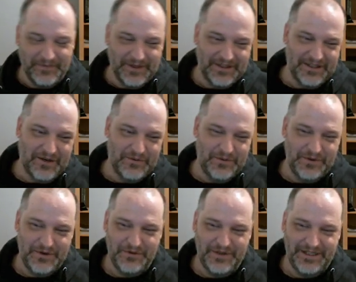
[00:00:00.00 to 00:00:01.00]
It's like,
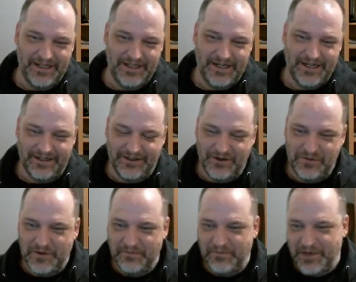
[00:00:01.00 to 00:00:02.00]
woo, we did it. No
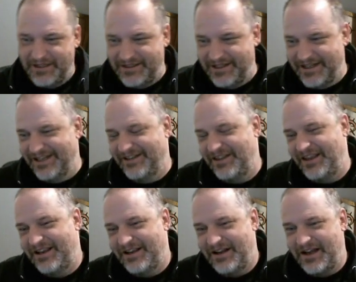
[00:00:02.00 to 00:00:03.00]
more buzzing.
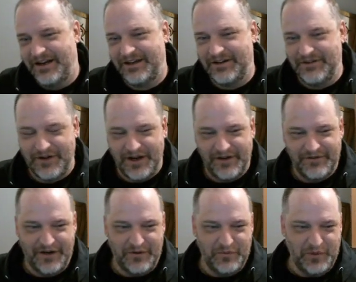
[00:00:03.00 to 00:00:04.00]
Thank God I can drive
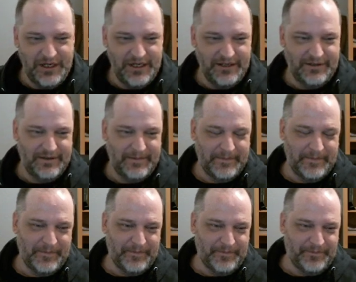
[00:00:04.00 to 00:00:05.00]
now in peace.
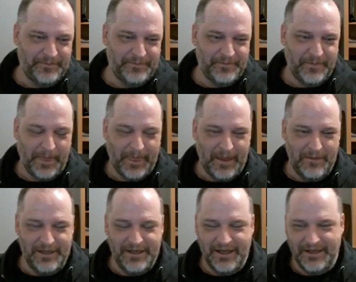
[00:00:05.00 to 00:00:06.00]

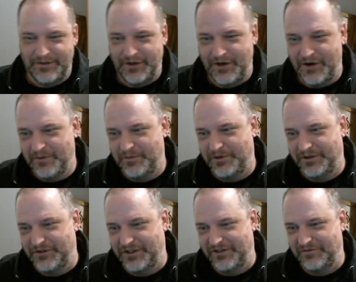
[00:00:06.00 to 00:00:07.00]
But yeah, terrible
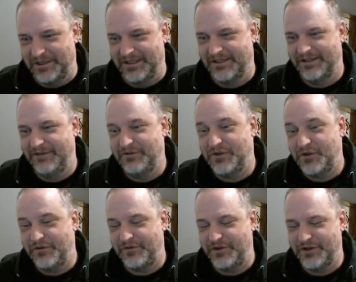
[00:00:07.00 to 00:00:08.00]
achievement. Even though
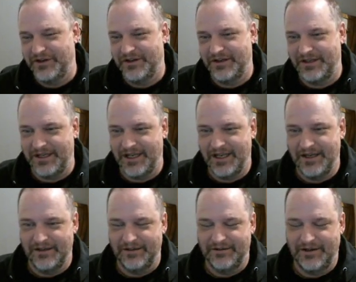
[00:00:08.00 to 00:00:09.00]
you feel good at the
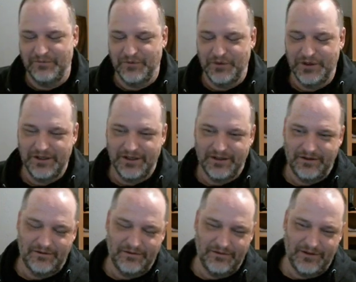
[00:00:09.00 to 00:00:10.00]
end, I
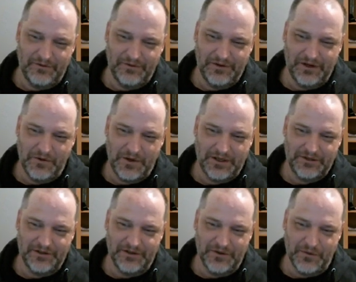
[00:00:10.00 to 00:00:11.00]
really
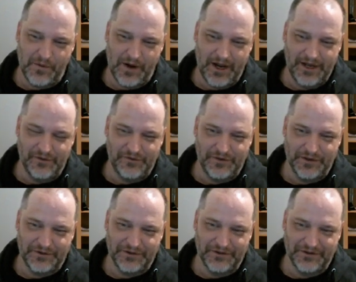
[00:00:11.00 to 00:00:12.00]
question the why you
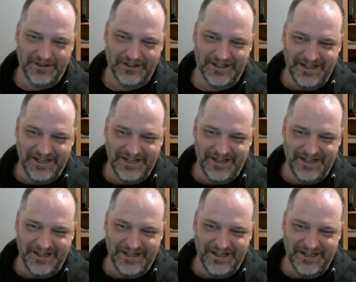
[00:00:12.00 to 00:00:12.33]
feel so good.